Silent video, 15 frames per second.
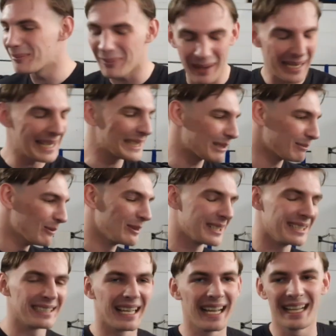the plate as I'm
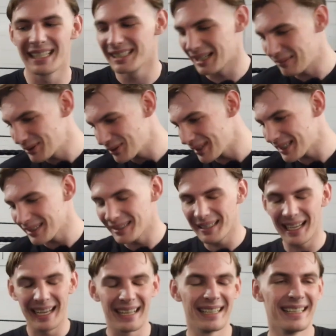walking down. I would recommend
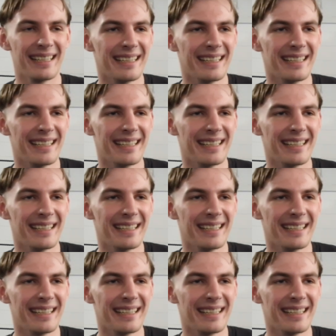that.